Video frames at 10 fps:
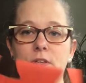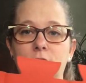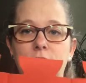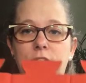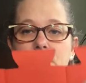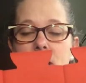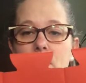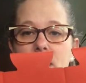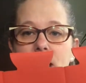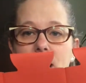So now
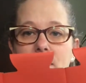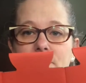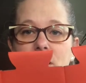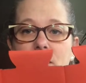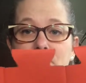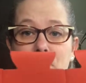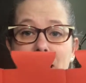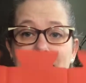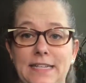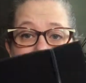I have a
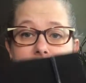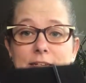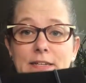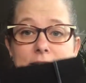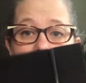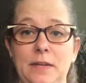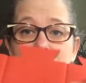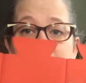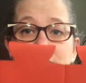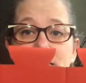flat
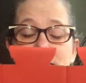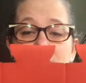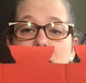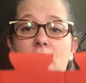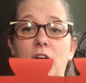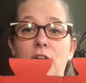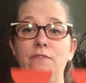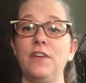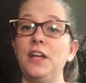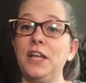piece of
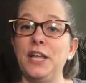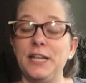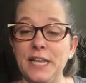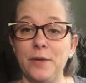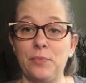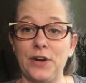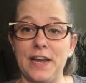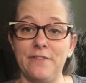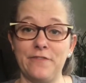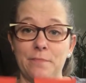
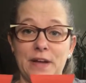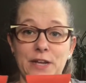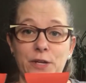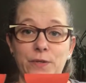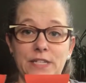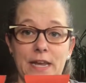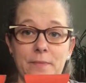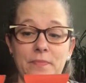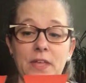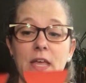neoprene from my koozie.
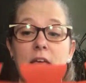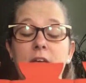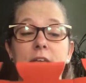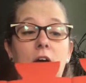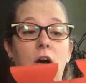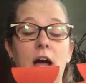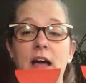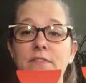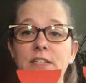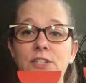Now I
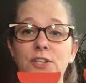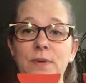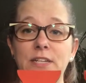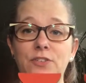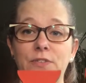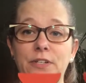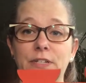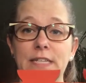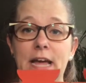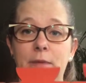have these two extra little
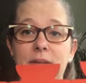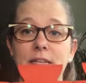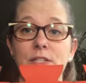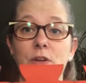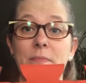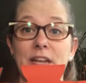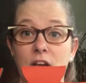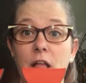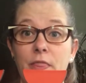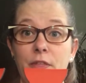tabbies, so I'm going to
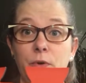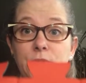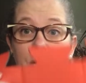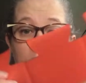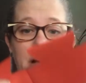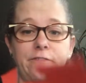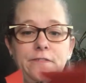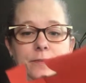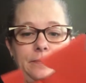cut those off